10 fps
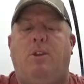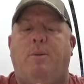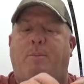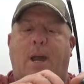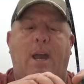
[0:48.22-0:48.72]

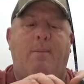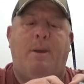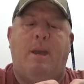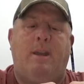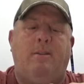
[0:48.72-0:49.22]
can buy them
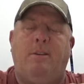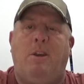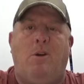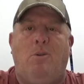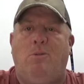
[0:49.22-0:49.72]
at,
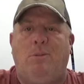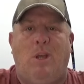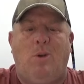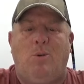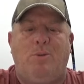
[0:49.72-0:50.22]

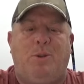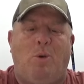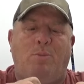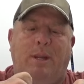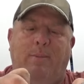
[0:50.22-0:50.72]
Lowe's,
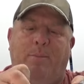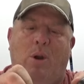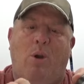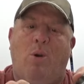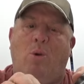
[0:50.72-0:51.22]
Home
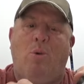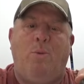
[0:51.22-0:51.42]
Depot,